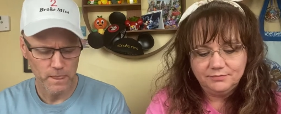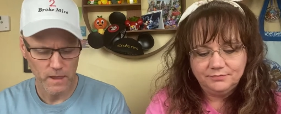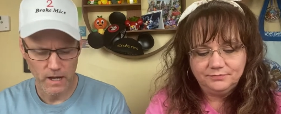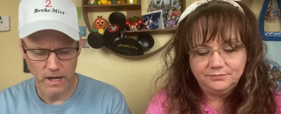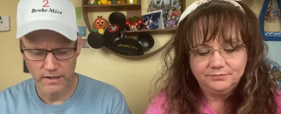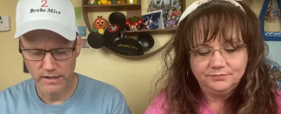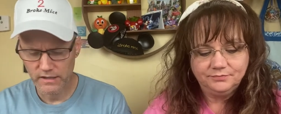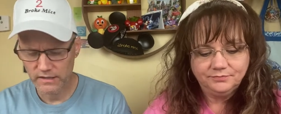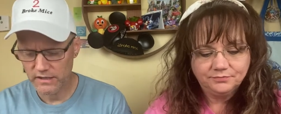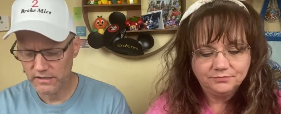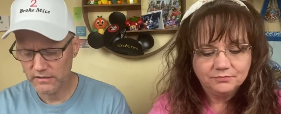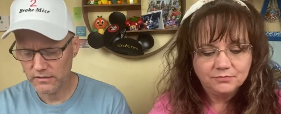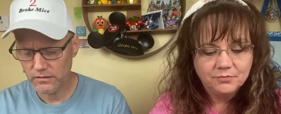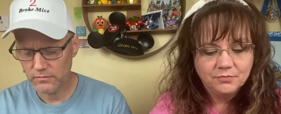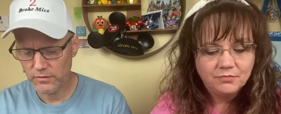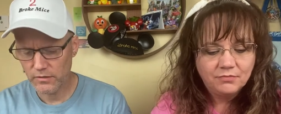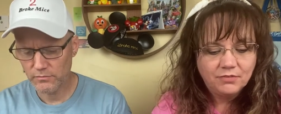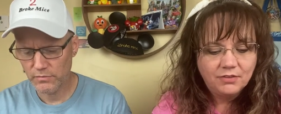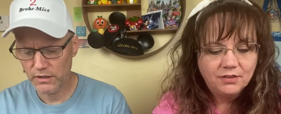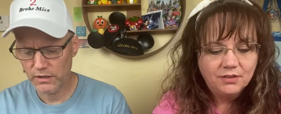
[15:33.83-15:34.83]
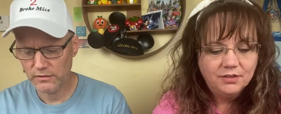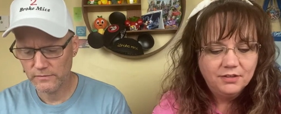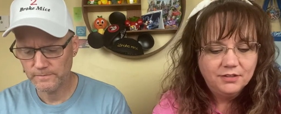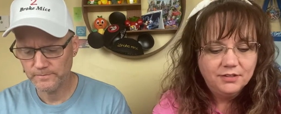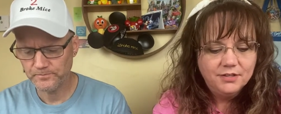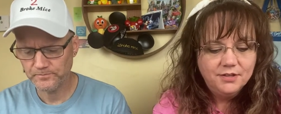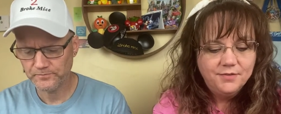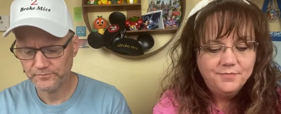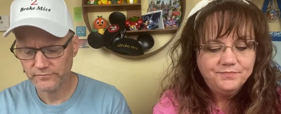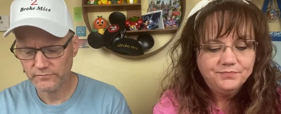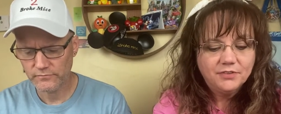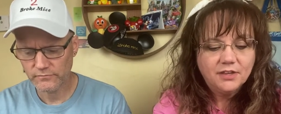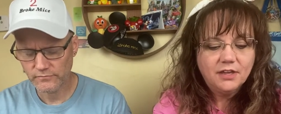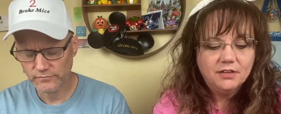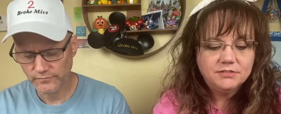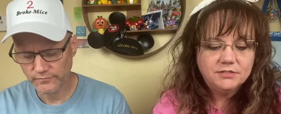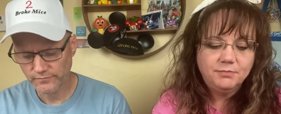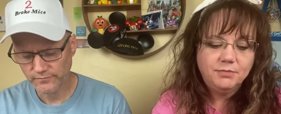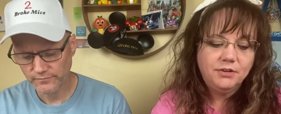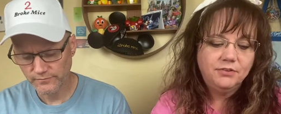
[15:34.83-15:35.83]
Speaker 1: I think it did a little bit better. That was a
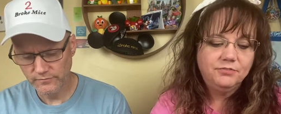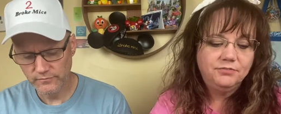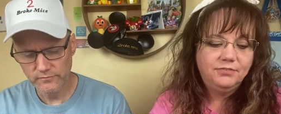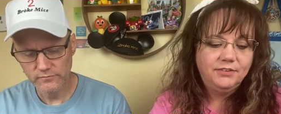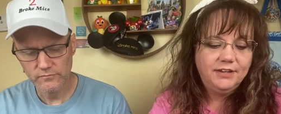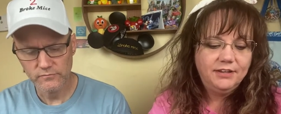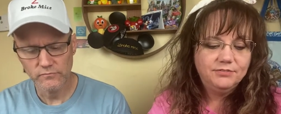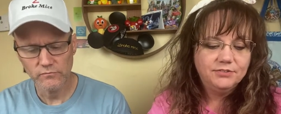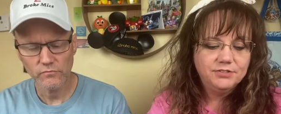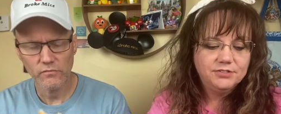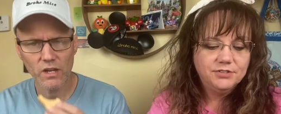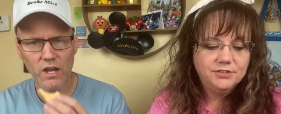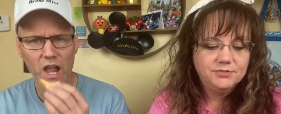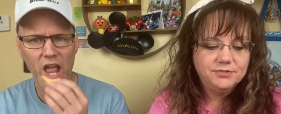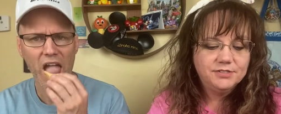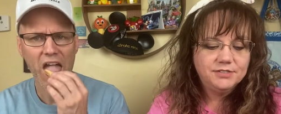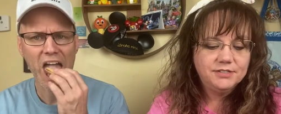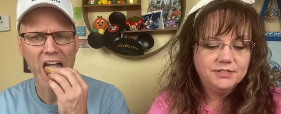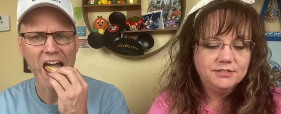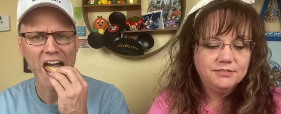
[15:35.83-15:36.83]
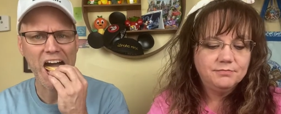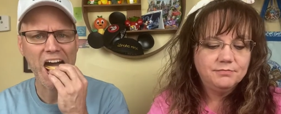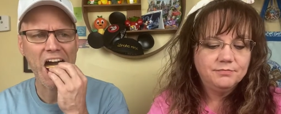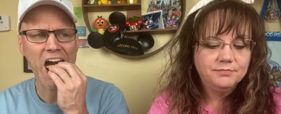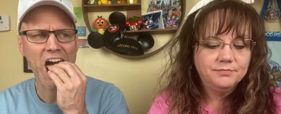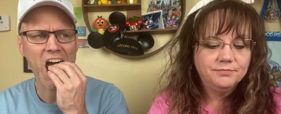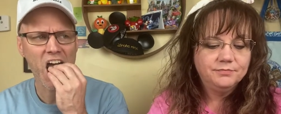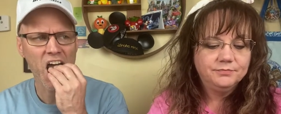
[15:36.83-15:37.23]
better flavor toasted? Uh-huh.